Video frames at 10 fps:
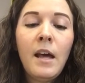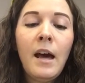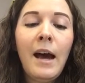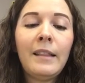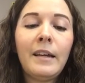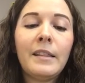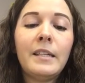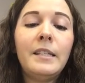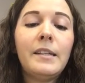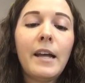Highlight the
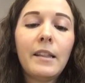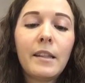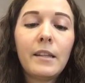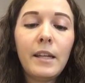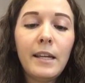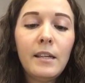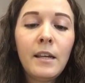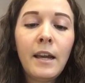density